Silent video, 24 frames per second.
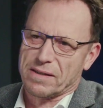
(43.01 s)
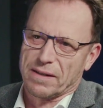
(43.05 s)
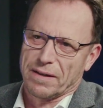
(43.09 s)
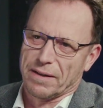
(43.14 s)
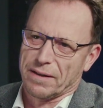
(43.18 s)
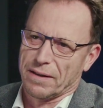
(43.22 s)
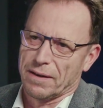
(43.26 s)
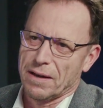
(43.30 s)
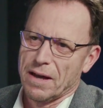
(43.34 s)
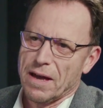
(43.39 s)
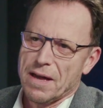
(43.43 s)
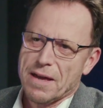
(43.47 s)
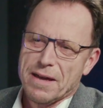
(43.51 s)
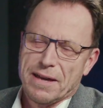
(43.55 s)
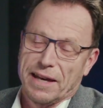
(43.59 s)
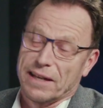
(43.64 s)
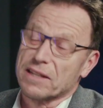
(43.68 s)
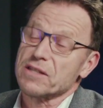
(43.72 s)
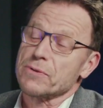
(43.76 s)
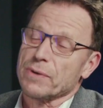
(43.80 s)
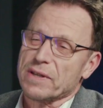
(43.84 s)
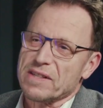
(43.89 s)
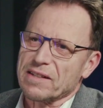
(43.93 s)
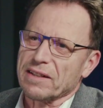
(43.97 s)
In
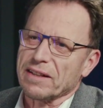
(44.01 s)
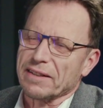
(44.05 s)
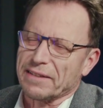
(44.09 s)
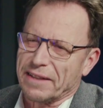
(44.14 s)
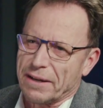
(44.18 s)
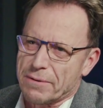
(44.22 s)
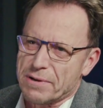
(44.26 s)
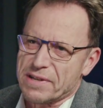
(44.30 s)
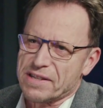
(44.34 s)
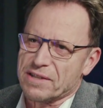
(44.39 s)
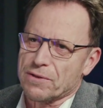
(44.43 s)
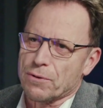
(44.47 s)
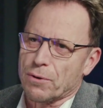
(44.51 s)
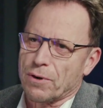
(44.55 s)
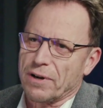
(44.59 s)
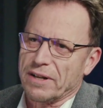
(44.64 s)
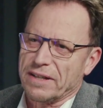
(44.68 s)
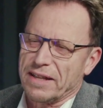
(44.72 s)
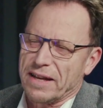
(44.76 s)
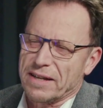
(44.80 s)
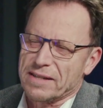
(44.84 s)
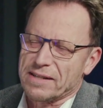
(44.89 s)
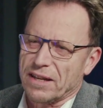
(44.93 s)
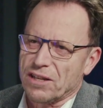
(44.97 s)
Switzerland, there is an
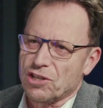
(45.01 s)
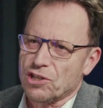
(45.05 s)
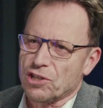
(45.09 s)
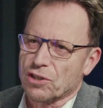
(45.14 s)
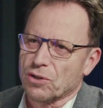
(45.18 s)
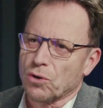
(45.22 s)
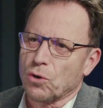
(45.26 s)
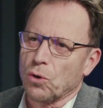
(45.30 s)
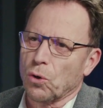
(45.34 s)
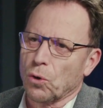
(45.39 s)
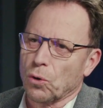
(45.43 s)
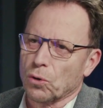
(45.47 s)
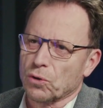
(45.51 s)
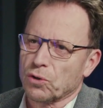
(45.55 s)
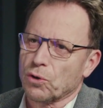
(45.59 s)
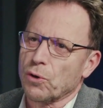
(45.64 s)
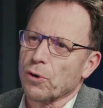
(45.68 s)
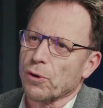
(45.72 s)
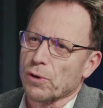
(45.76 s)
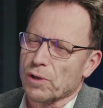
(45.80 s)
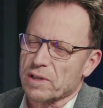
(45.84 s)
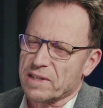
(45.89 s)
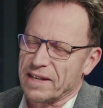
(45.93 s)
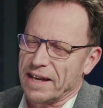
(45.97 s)
organization called
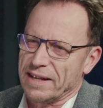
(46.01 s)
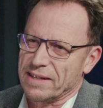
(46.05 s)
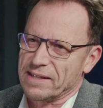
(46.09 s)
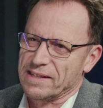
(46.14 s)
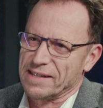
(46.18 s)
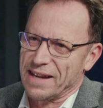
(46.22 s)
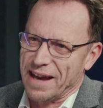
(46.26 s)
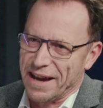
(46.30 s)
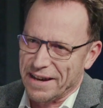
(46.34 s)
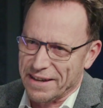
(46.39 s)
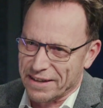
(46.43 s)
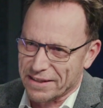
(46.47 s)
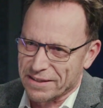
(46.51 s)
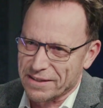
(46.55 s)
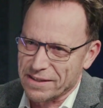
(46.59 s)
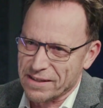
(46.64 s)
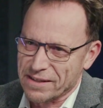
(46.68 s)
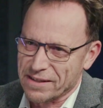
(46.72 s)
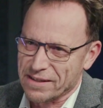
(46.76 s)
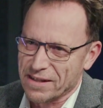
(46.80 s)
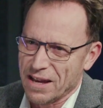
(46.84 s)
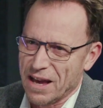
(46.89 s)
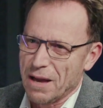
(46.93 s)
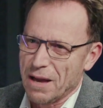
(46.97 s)
Girls at Science,